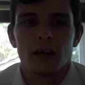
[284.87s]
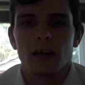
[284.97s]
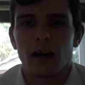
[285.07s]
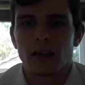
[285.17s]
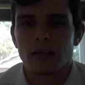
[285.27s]

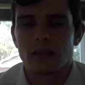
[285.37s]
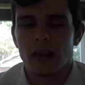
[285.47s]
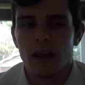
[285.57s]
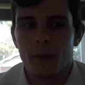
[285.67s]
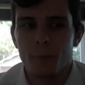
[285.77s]
And
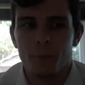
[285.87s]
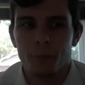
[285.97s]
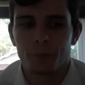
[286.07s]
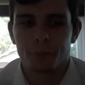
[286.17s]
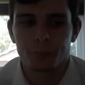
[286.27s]

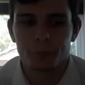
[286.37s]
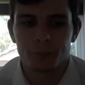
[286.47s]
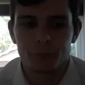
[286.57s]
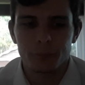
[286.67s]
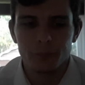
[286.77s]

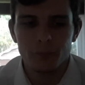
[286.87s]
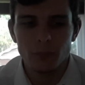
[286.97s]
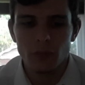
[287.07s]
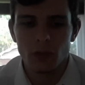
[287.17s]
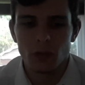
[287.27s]

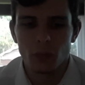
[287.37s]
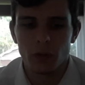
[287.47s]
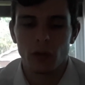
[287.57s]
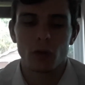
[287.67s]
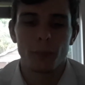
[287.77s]

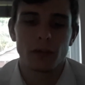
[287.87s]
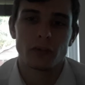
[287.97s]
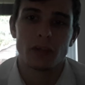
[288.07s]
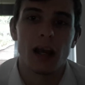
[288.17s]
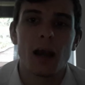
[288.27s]
when I go back to
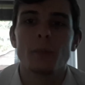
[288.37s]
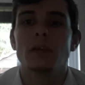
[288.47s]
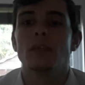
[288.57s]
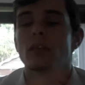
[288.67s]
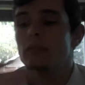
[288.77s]
the
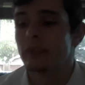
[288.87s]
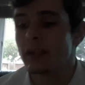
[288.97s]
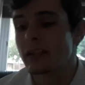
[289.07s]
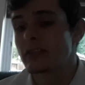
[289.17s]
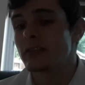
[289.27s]
army and all of
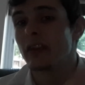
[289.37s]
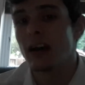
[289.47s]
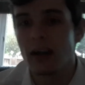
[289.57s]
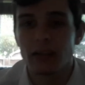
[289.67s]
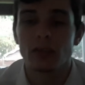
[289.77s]
this and that,